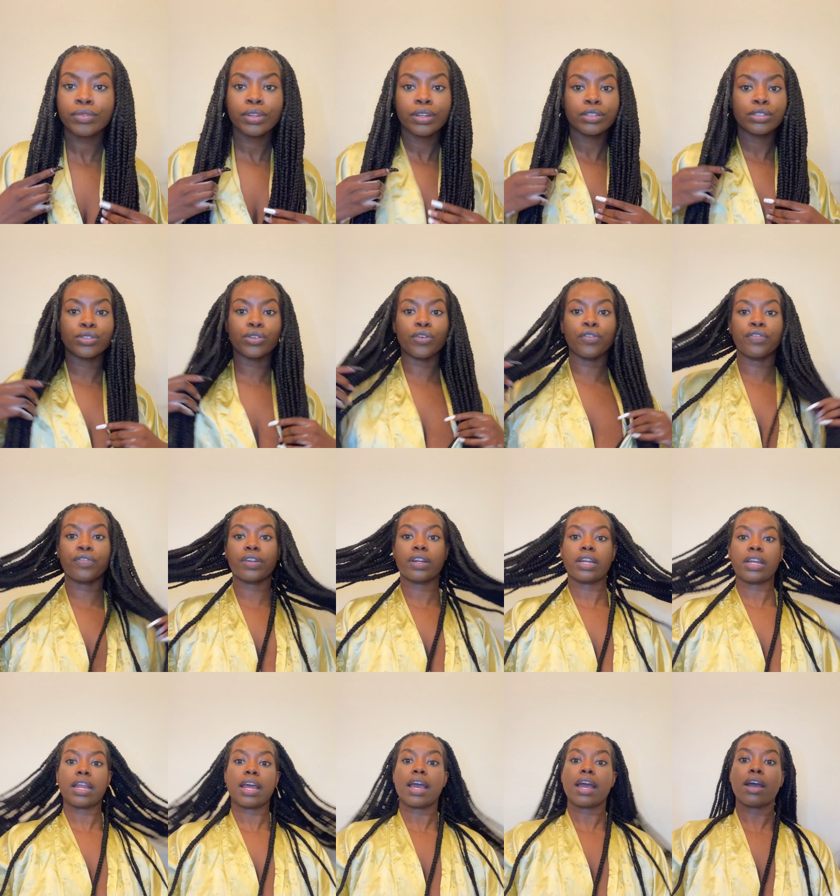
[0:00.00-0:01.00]
so for
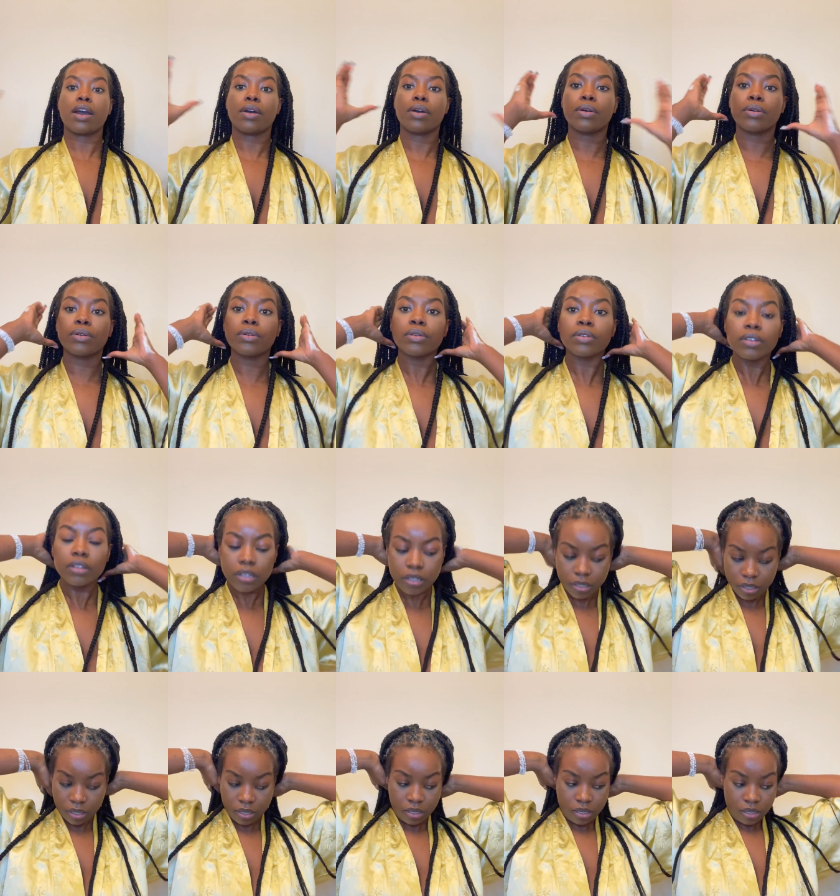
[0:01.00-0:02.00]
now
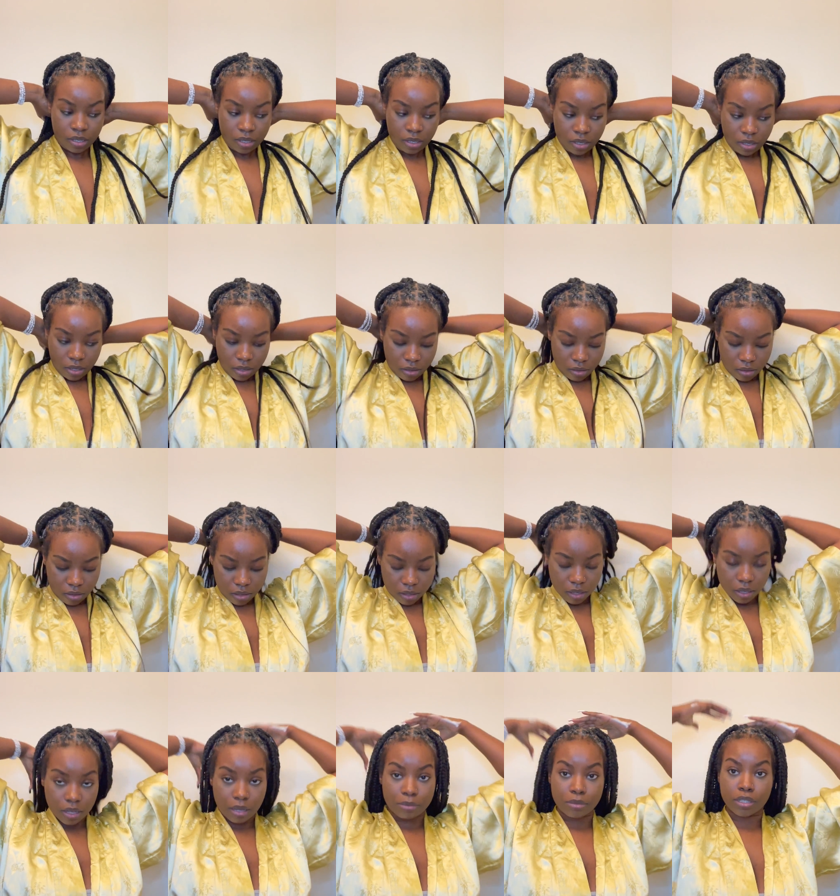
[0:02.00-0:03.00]

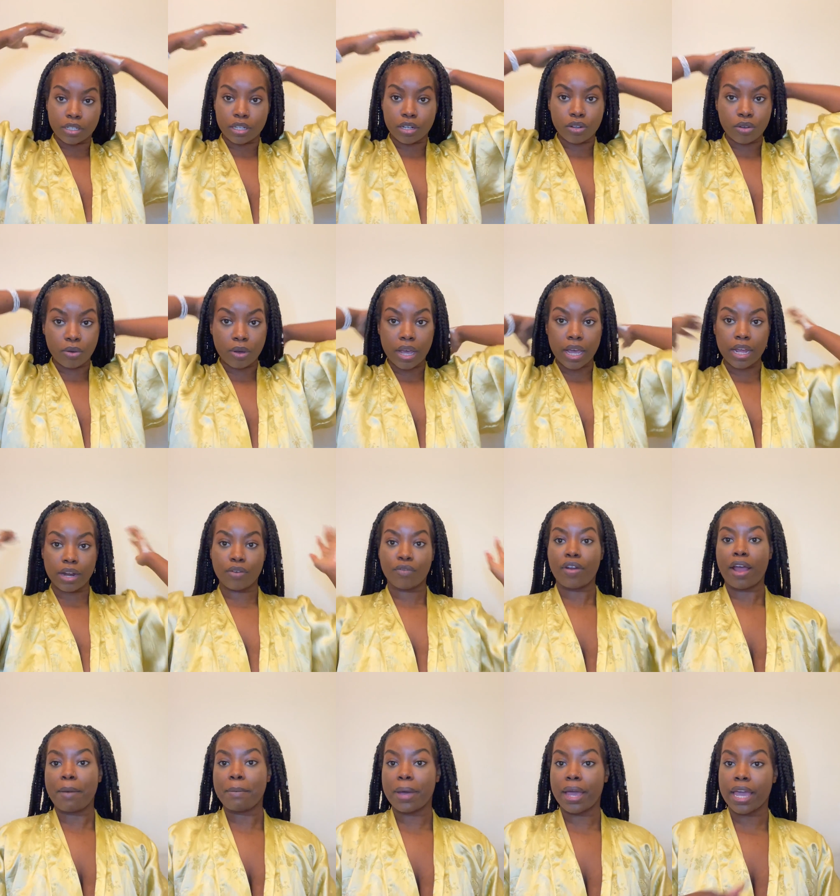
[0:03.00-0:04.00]
I'm just gonna go ahead and
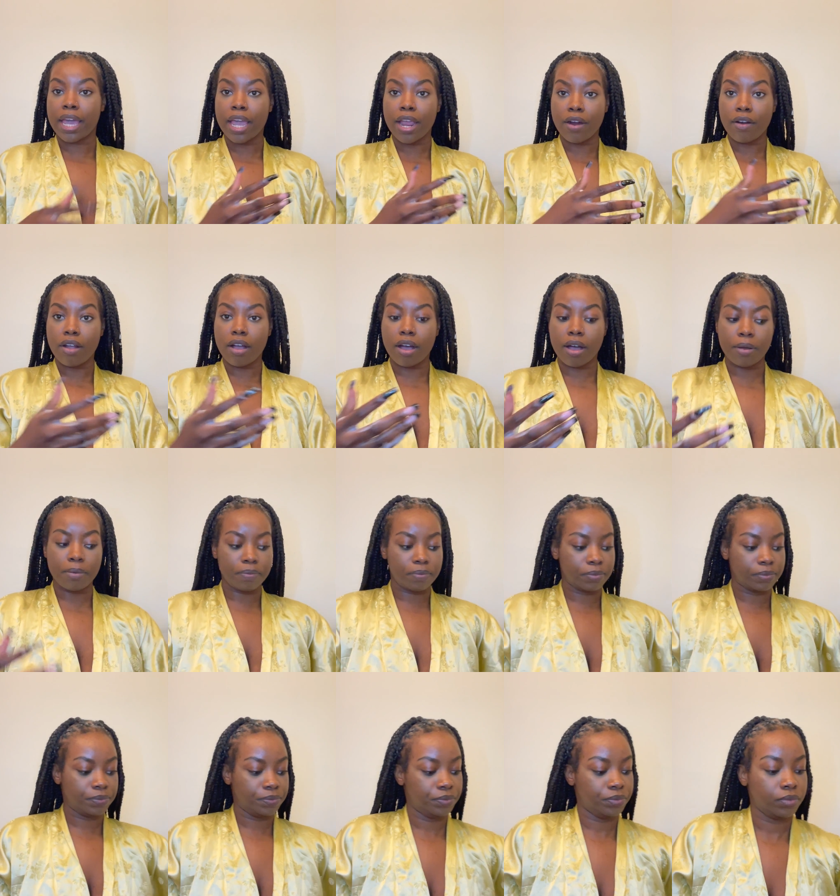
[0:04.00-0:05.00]
wrap my hair up.
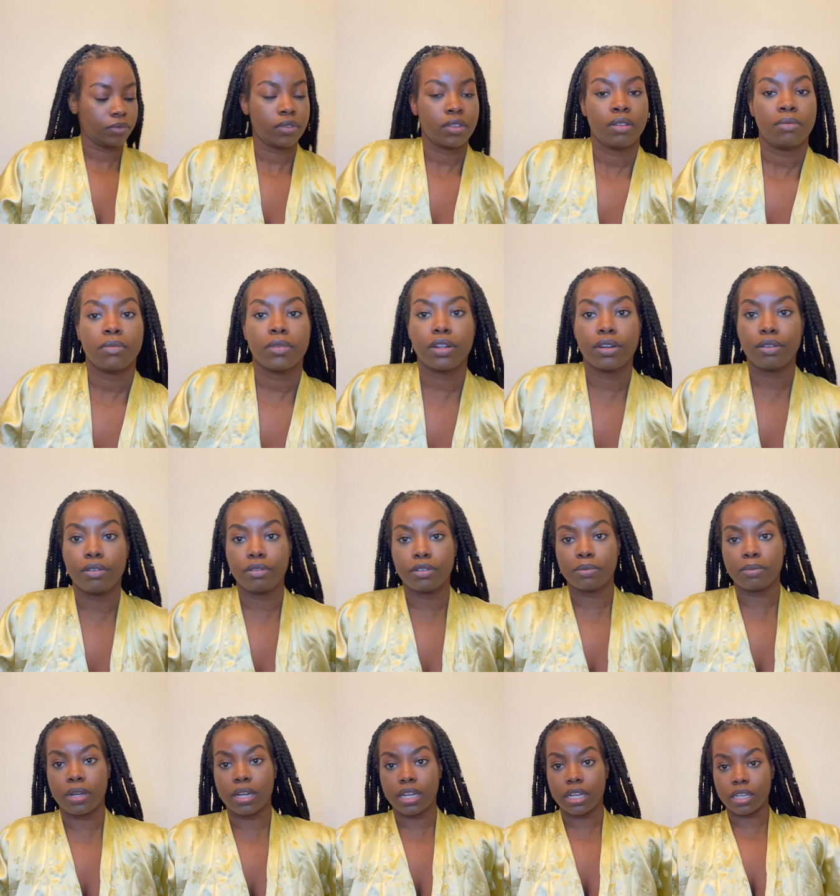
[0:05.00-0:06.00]
I'm gonna
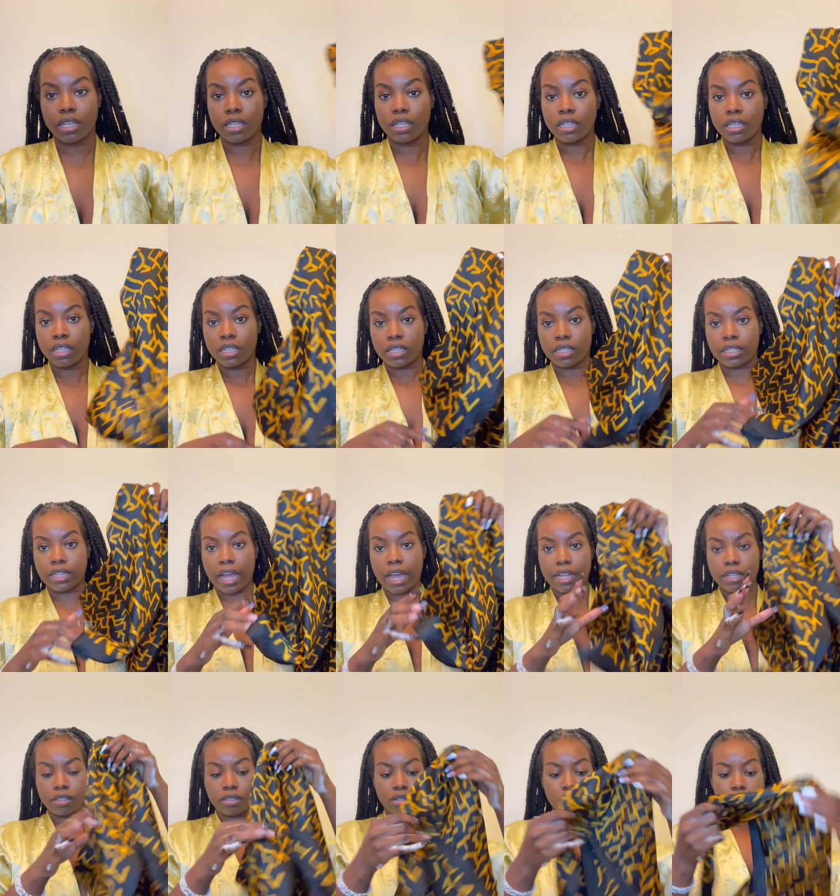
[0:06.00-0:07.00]
use my
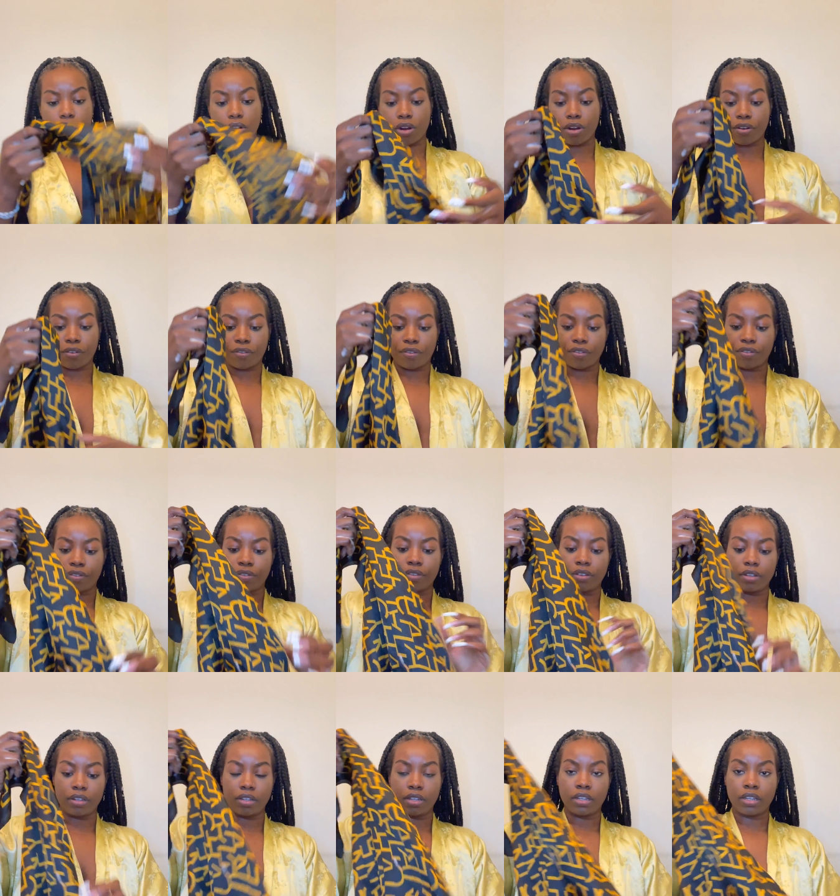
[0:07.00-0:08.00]
satin scarf
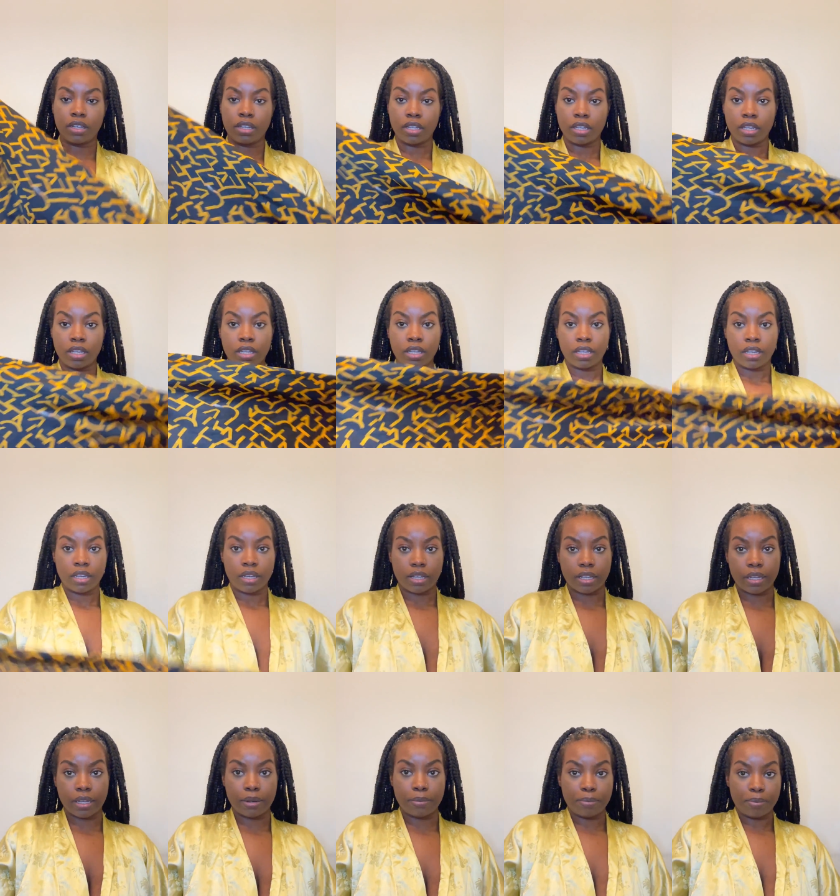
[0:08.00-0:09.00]

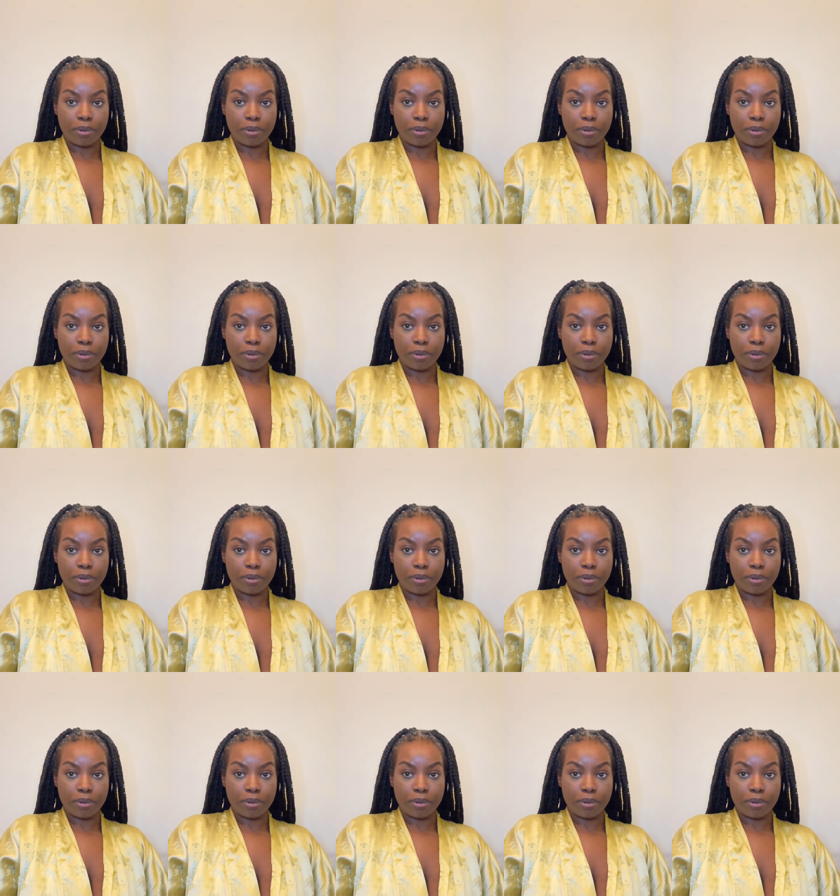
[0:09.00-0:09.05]
and